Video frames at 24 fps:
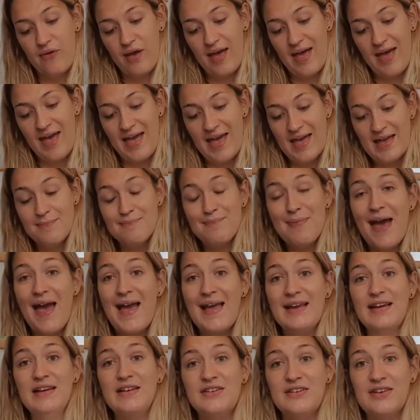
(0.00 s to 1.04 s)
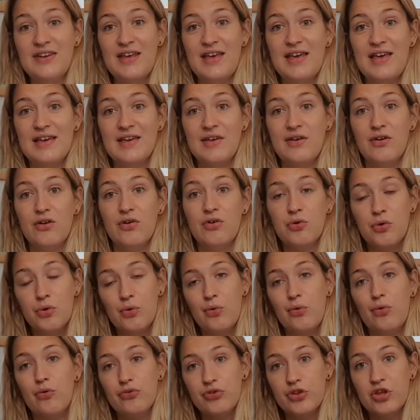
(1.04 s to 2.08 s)
a painting
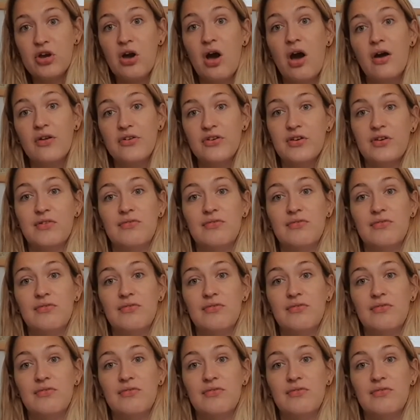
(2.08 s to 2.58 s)
called The Garden